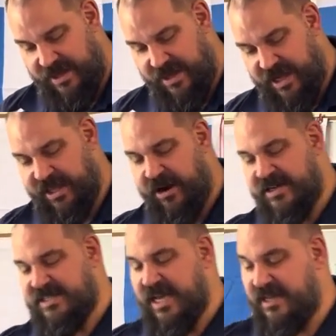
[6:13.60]
In there it
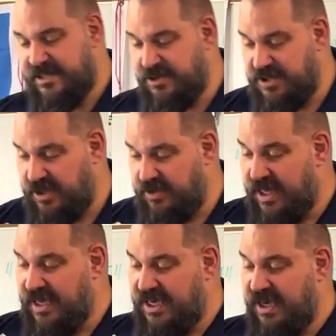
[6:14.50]
says, "You shall
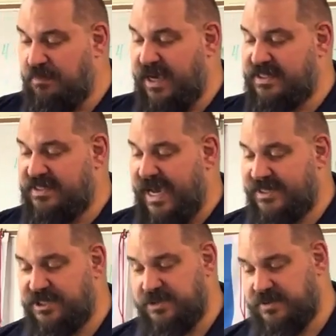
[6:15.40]
keep my
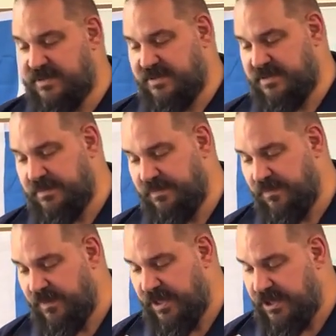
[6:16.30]
statutes.
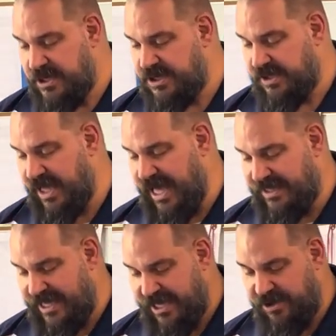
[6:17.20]
You shall not
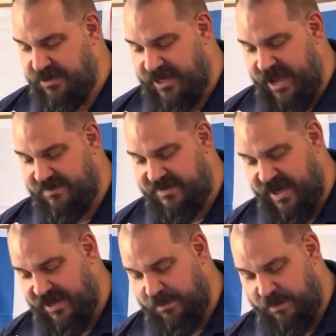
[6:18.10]
let your
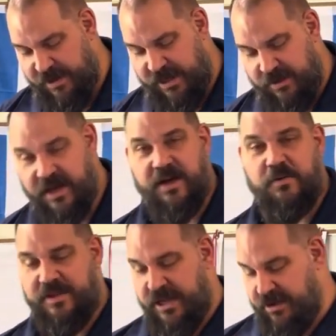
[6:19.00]
livestock breed
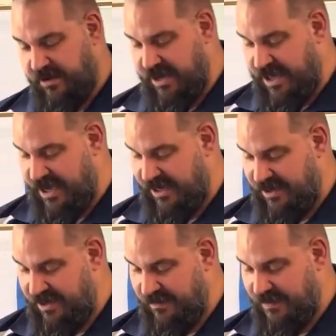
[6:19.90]
with another kind.
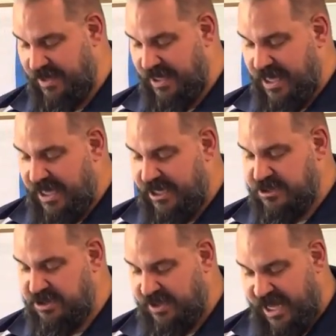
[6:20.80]
You
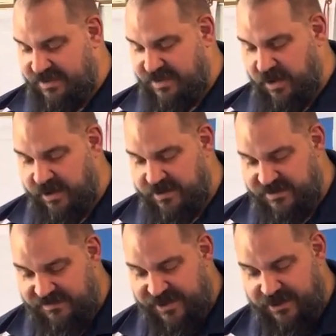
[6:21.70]
shall not sow your
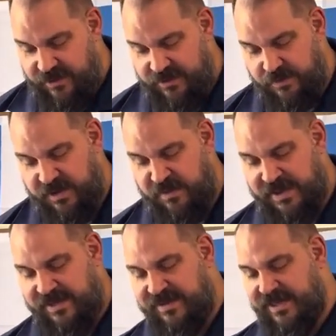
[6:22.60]
field with
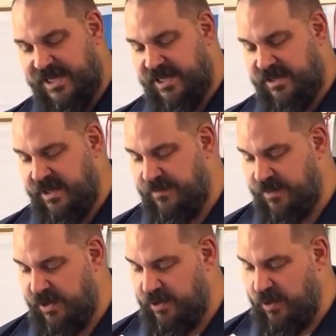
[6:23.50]
mixed seed,
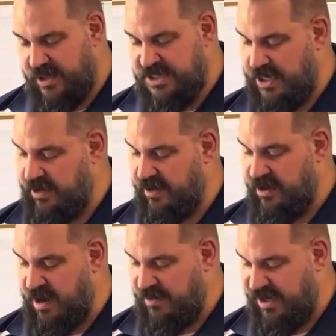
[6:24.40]
nor shall a
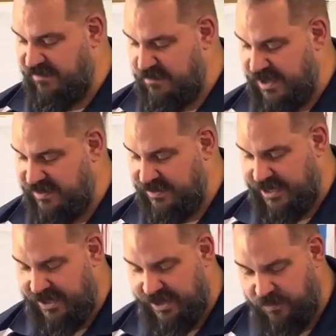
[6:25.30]
garment of mixed
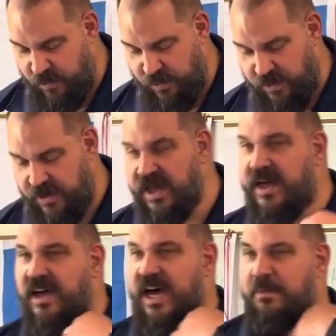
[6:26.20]
linen and wool
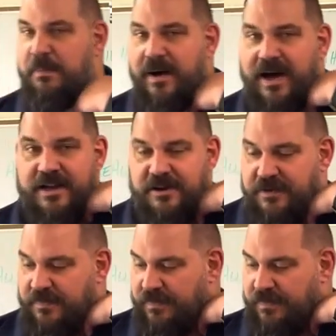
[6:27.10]
come upon you."